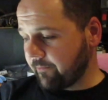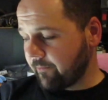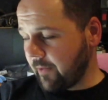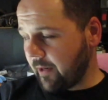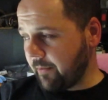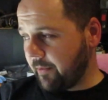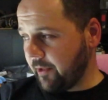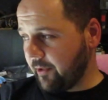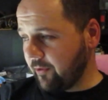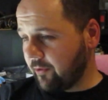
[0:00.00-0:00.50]

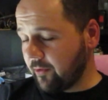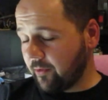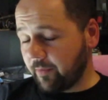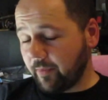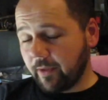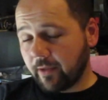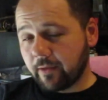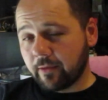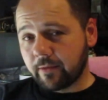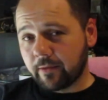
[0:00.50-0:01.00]
Rabbiting on a
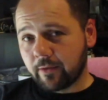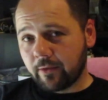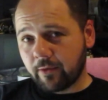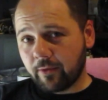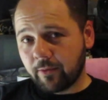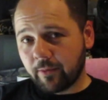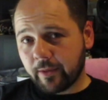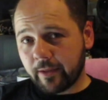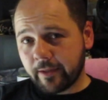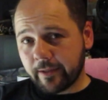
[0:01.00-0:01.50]
bit,
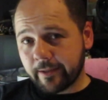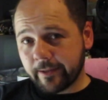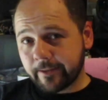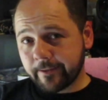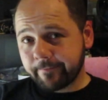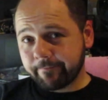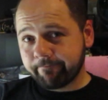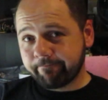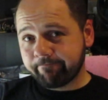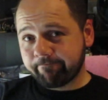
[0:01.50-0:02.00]
so